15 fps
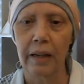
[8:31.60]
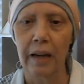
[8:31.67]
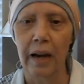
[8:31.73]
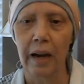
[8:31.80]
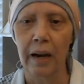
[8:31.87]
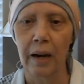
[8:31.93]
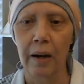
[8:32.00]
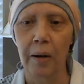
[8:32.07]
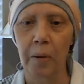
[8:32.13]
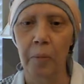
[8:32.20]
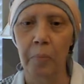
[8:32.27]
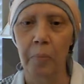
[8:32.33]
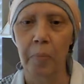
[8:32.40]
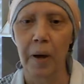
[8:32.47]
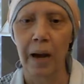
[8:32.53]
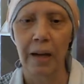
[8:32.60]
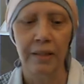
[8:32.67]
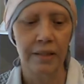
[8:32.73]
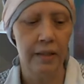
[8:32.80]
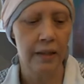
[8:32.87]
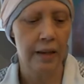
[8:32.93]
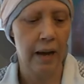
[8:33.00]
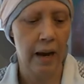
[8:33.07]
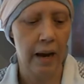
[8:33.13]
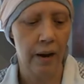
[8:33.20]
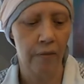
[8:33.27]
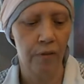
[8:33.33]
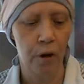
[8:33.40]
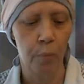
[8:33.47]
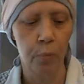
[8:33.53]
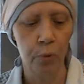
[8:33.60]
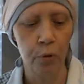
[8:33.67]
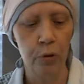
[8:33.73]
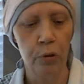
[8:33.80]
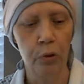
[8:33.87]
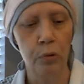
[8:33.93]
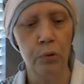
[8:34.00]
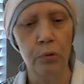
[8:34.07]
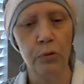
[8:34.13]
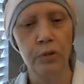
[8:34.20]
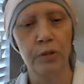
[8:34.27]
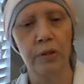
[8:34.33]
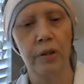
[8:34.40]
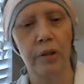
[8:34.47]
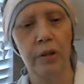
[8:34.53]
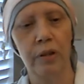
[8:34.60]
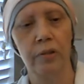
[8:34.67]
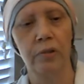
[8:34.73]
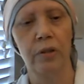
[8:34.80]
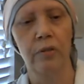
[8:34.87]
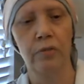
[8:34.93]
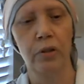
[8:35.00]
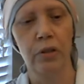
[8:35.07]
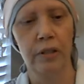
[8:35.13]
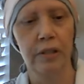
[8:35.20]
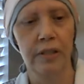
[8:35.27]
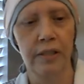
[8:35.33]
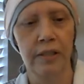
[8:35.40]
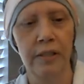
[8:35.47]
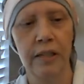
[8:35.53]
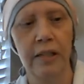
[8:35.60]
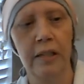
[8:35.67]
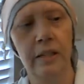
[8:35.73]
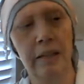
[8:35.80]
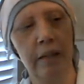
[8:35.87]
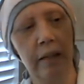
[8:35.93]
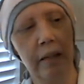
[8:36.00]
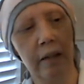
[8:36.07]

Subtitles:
I did have a bruise. I don't know if you can see it.